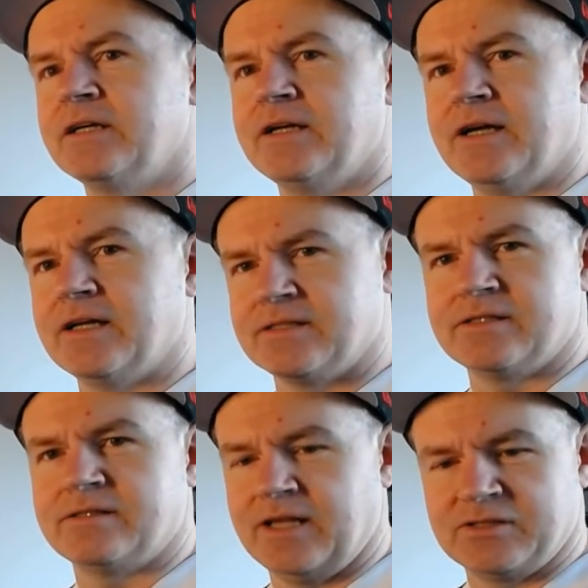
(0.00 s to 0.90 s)

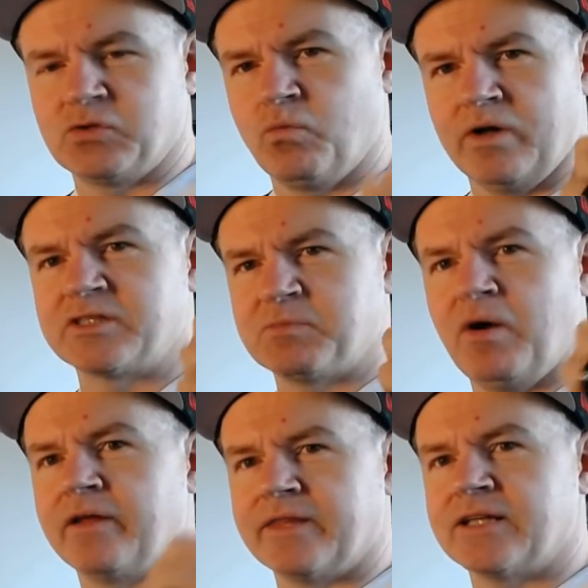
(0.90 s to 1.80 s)
That's that's the one
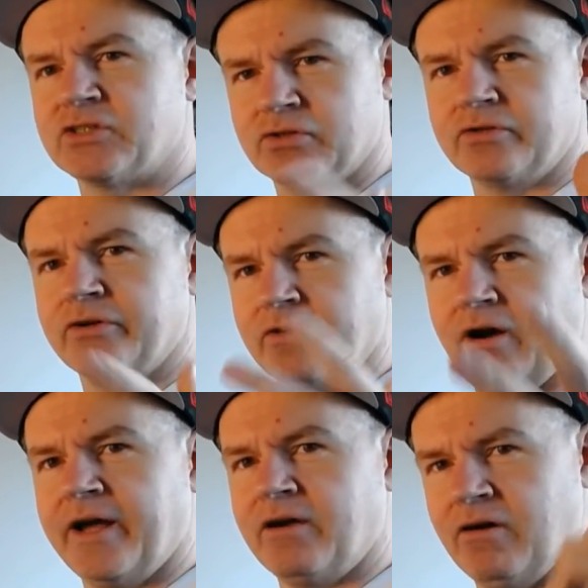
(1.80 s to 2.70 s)
spot. That's your, your
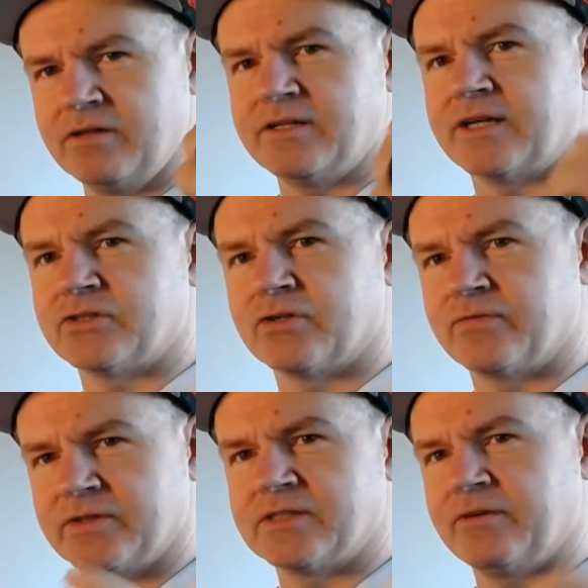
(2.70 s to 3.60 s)
high contact
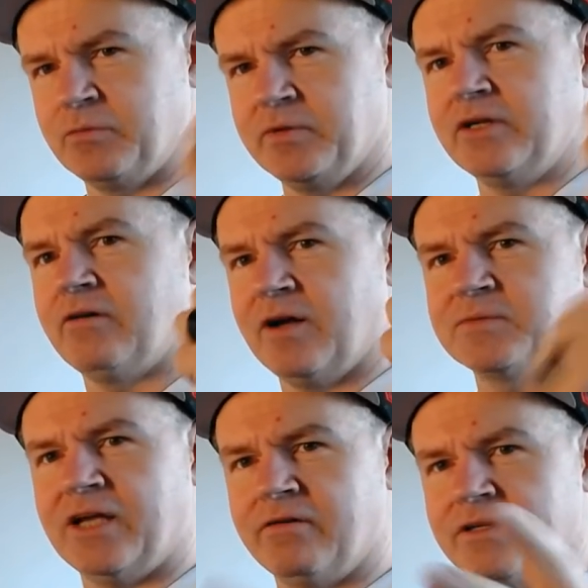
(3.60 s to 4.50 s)
surface. Everybody
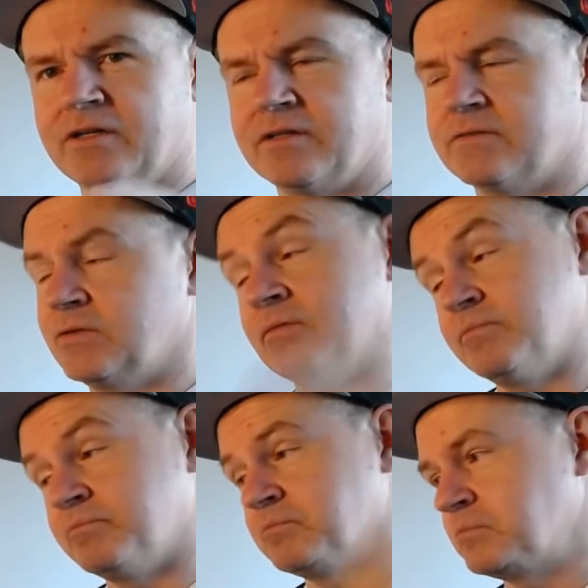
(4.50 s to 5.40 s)
grabs... How are they going to... So
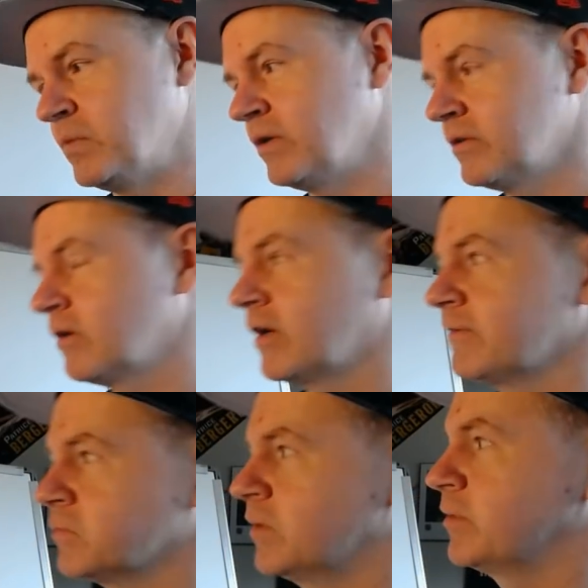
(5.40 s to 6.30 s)
apparently they're not going to
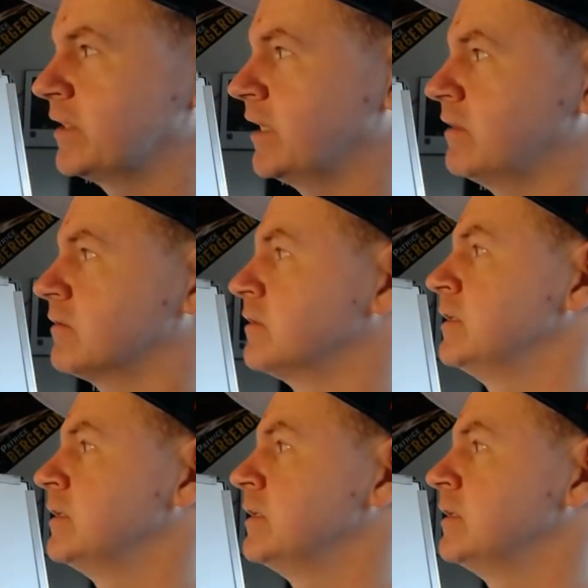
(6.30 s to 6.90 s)
have to worry about that either.